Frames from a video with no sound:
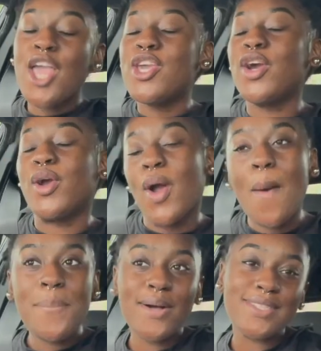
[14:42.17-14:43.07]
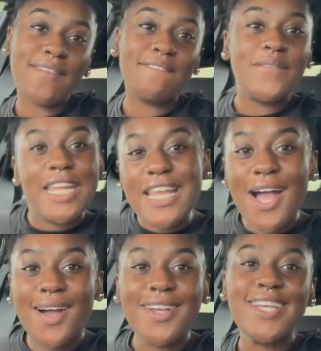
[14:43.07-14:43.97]
your girl posts a
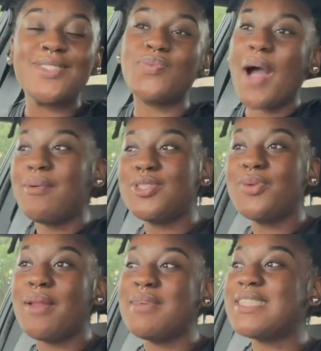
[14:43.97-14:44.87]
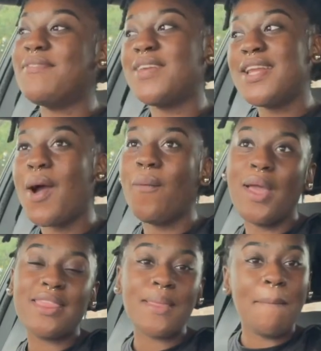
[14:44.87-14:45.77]
video, because why would you want to miss a video
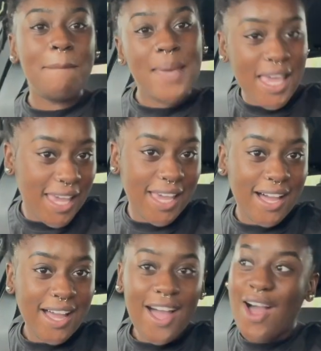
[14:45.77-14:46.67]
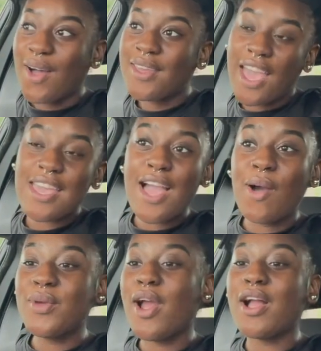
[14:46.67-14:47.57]
with me? Okay, y'all,
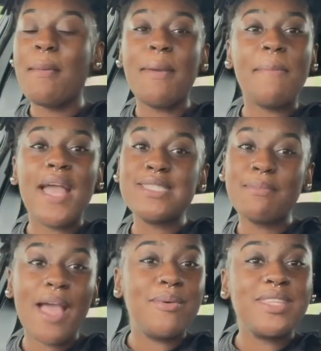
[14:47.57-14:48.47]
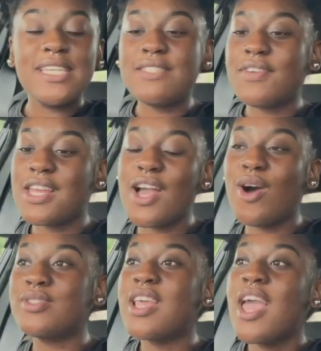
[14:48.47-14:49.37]
we are coming back to back with these videos.